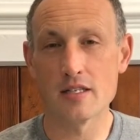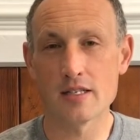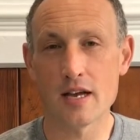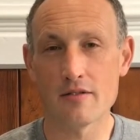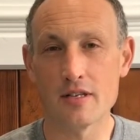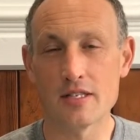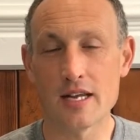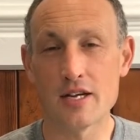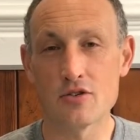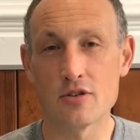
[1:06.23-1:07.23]
in Southeast
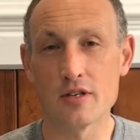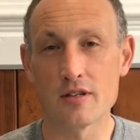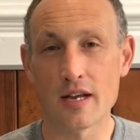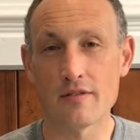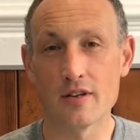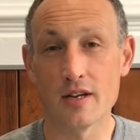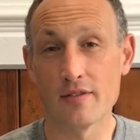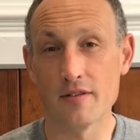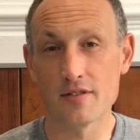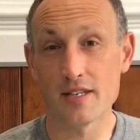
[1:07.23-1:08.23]
Asia, and thankfully,
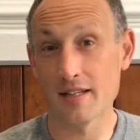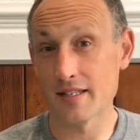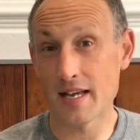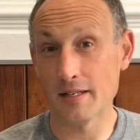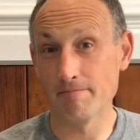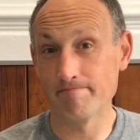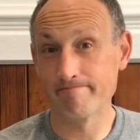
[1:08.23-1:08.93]
I've lived to tell the tale.